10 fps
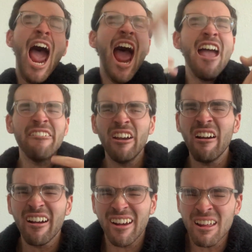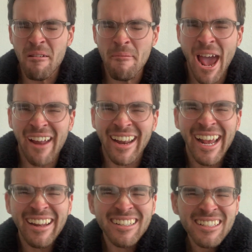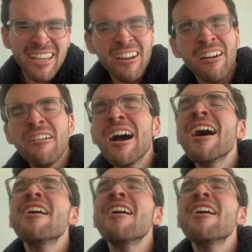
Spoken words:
I feel good about it too.